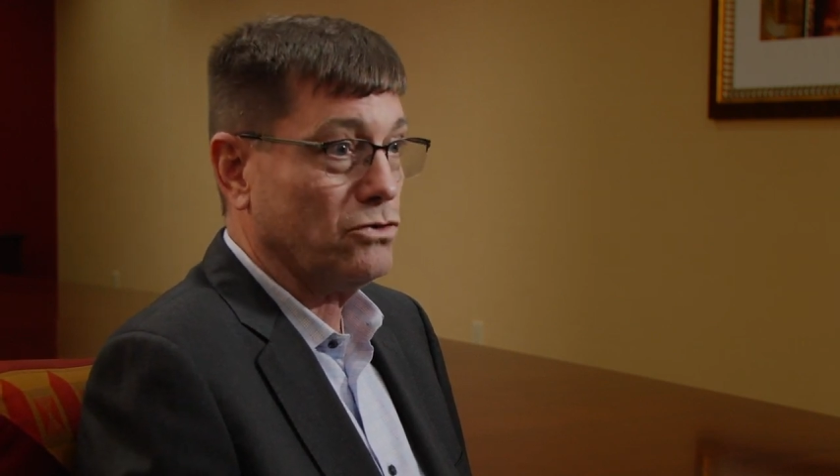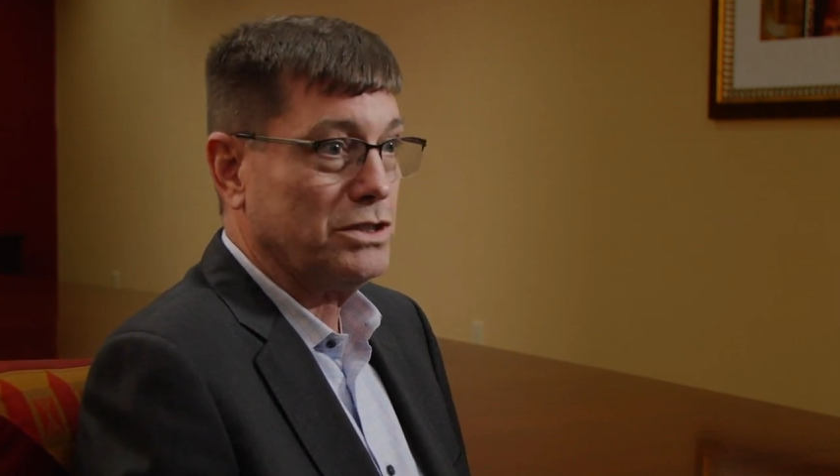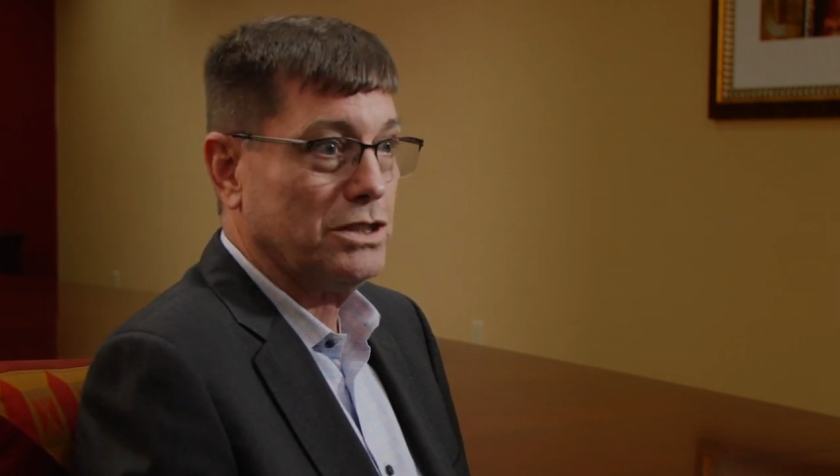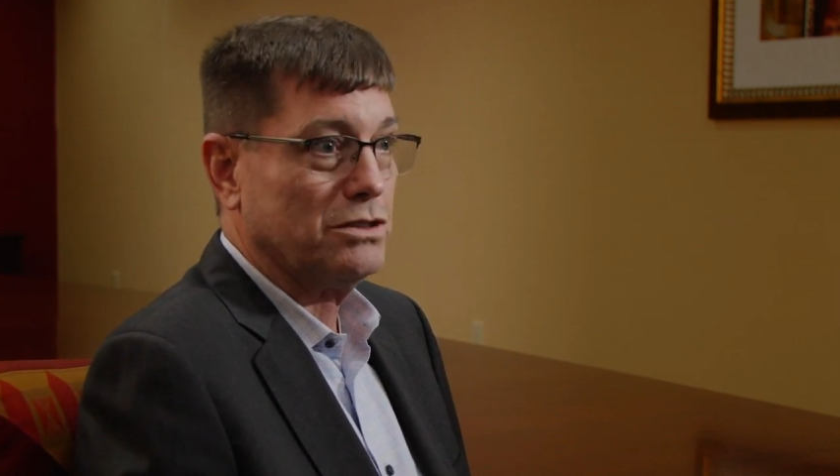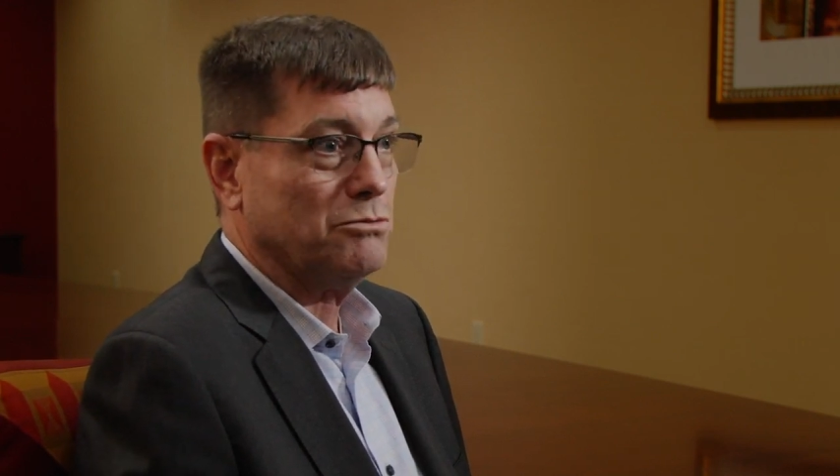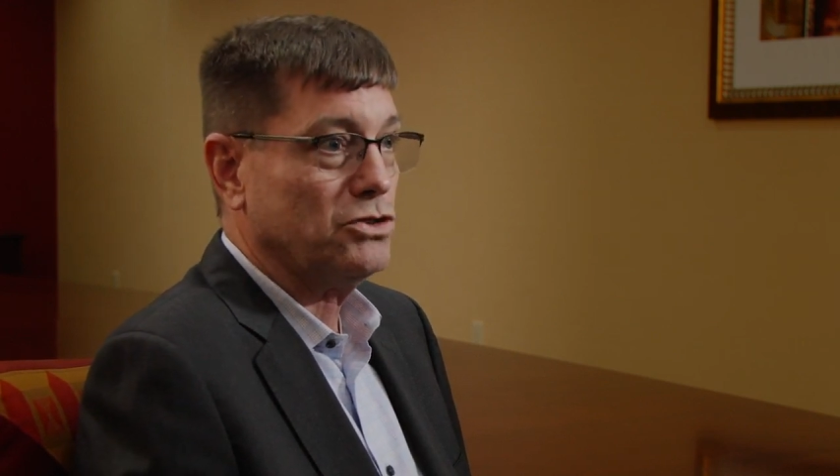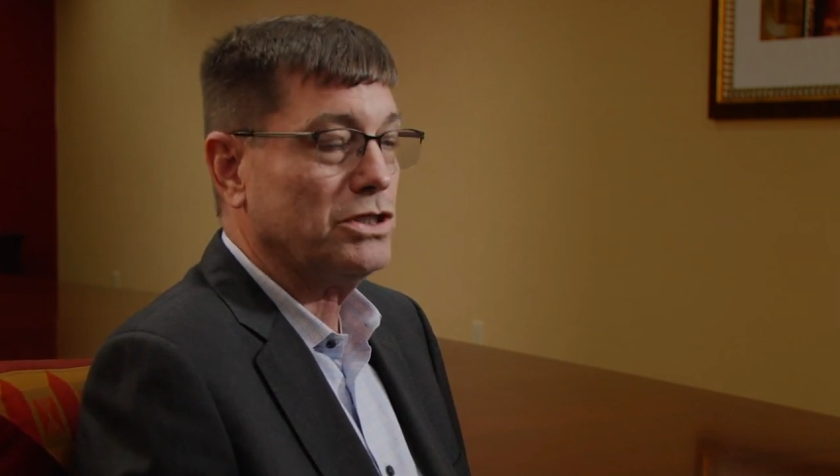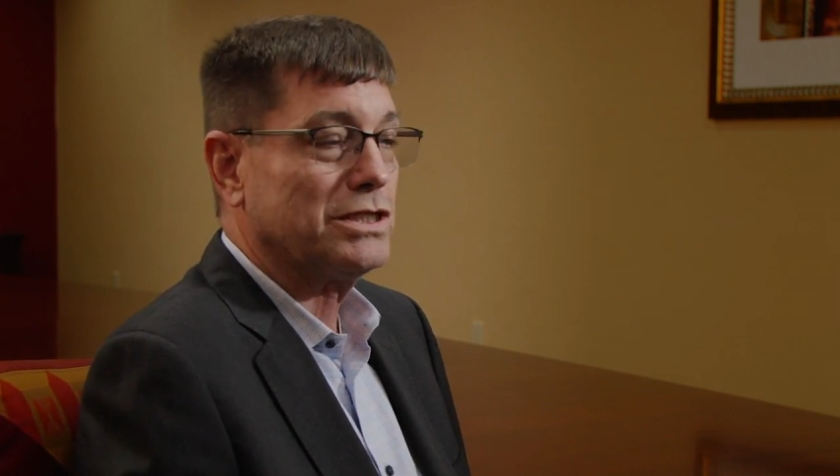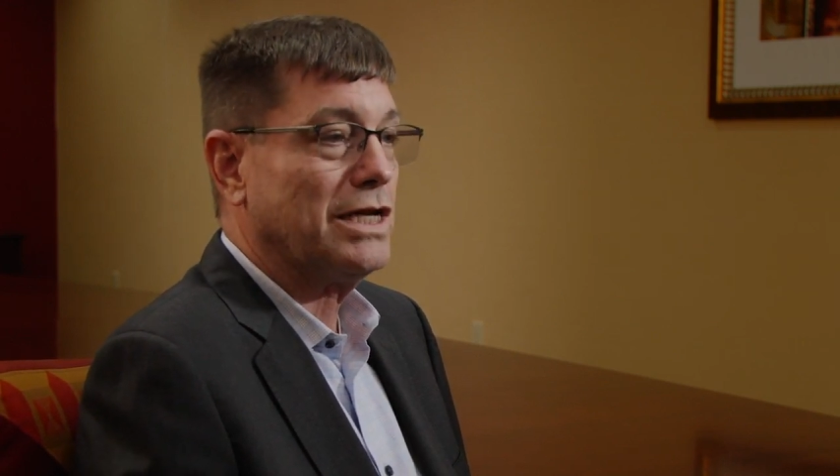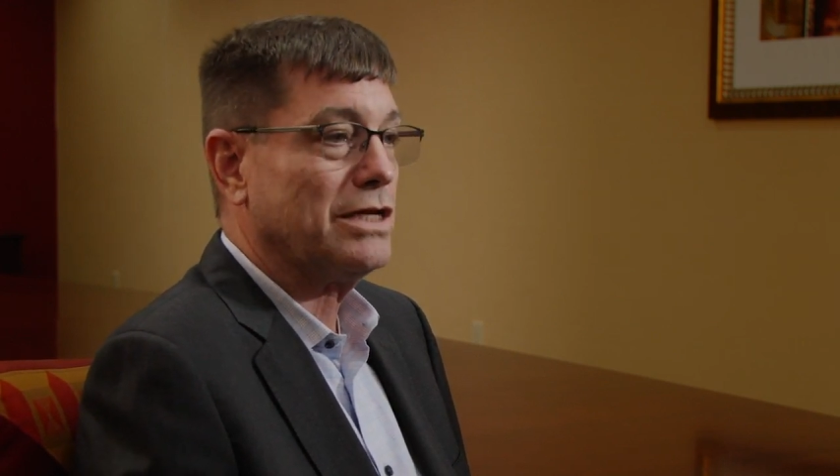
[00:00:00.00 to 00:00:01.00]
systems,
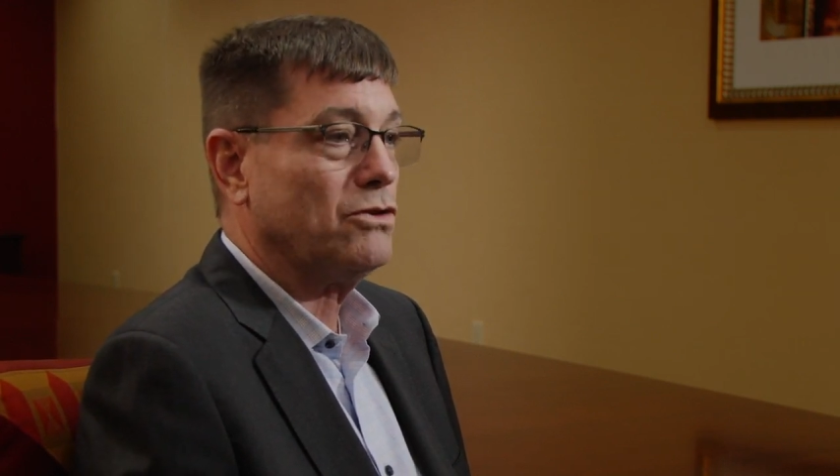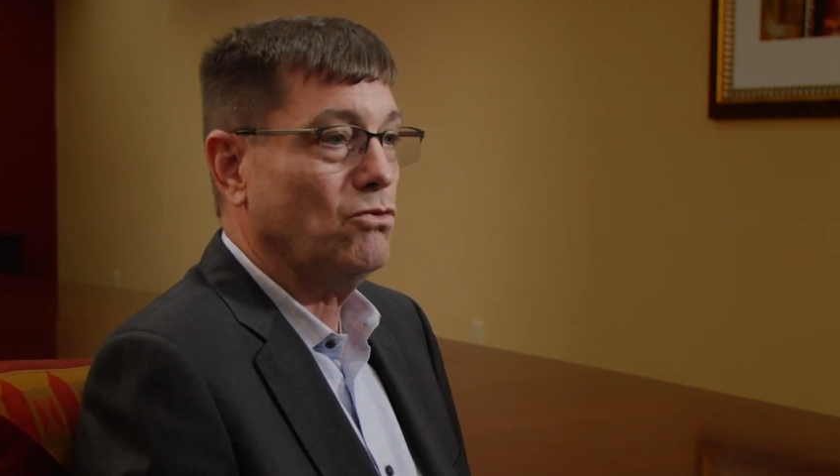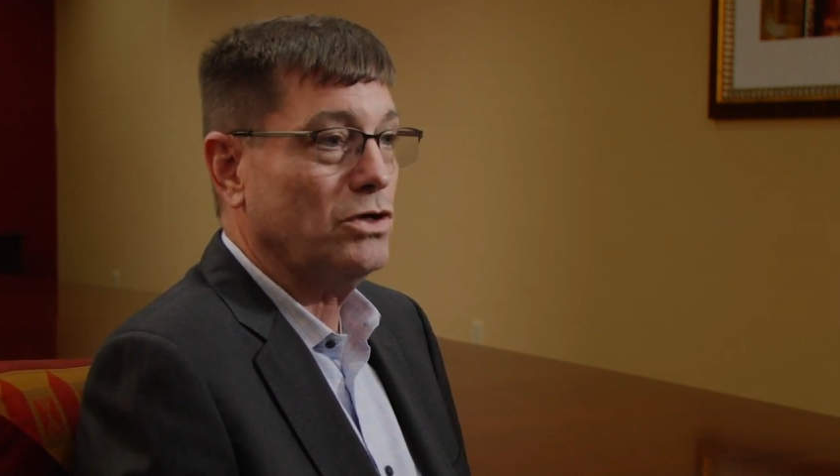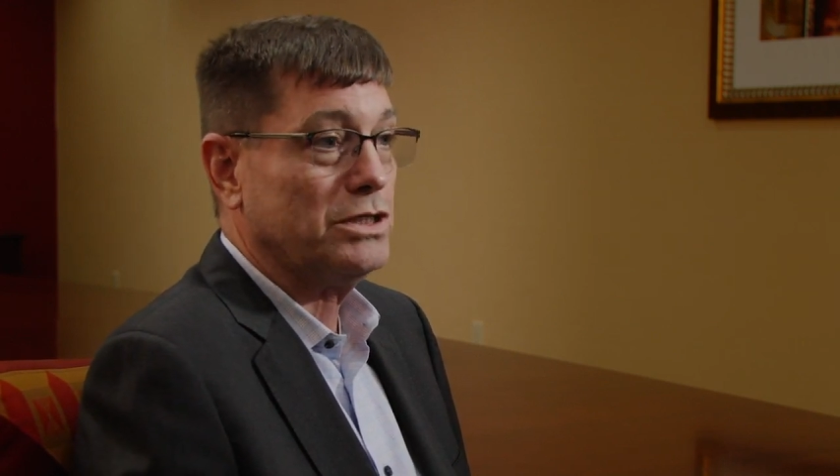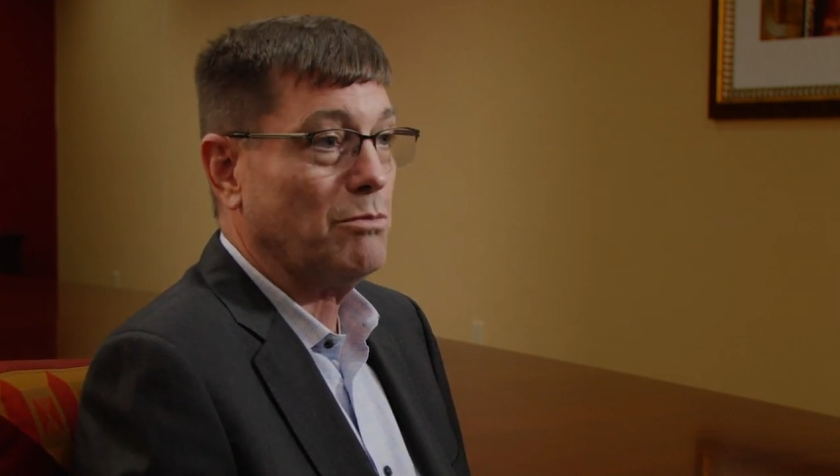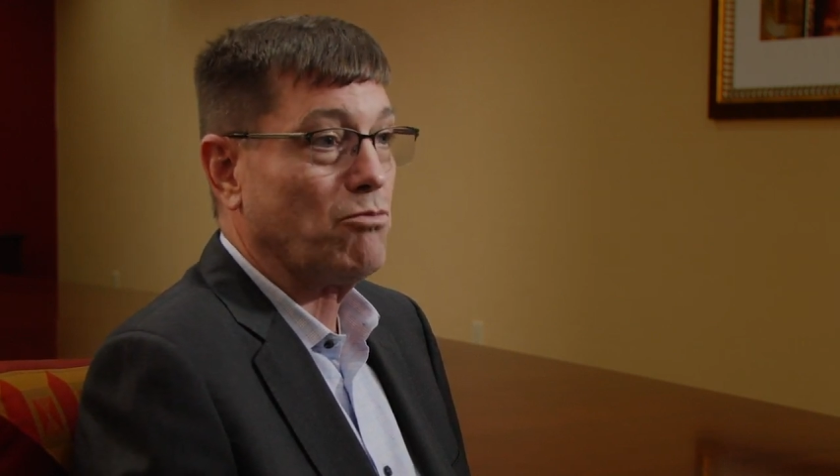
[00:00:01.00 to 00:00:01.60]
just like the ones that